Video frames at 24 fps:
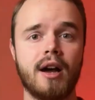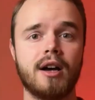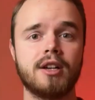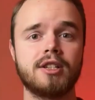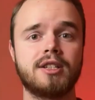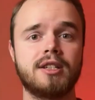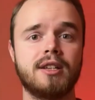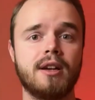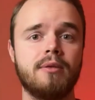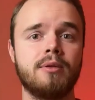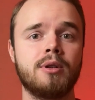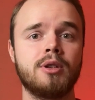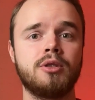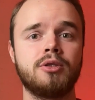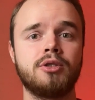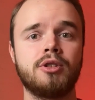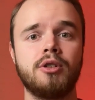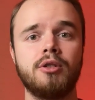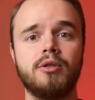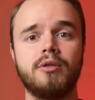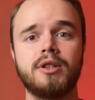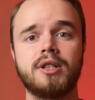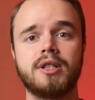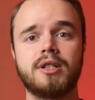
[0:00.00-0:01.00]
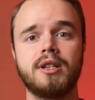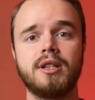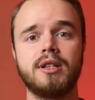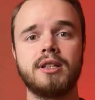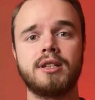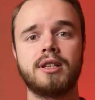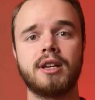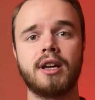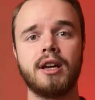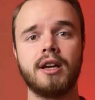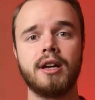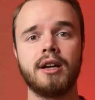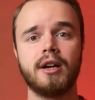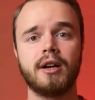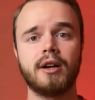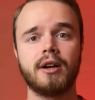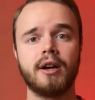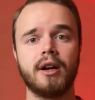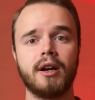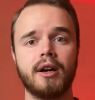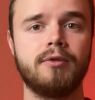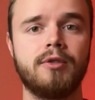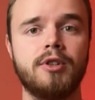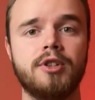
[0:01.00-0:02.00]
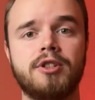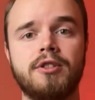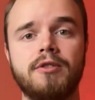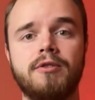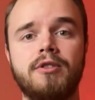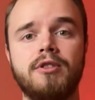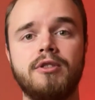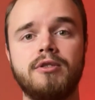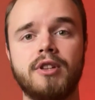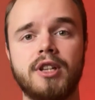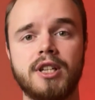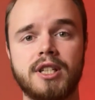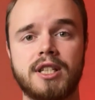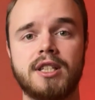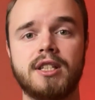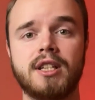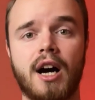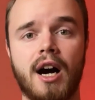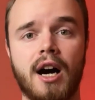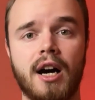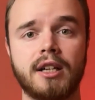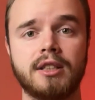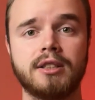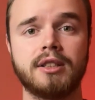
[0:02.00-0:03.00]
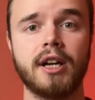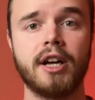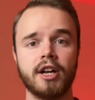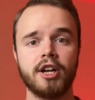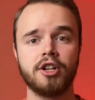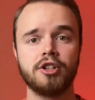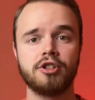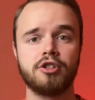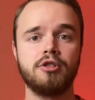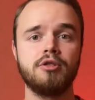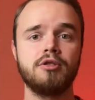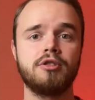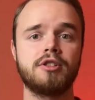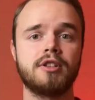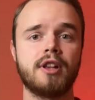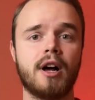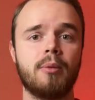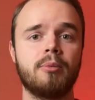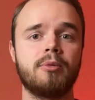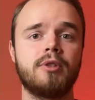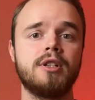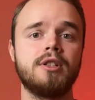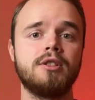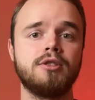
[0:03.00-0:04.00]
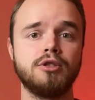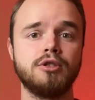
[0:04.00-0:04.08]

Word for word: are several nuances here. First of all, the style. Choose something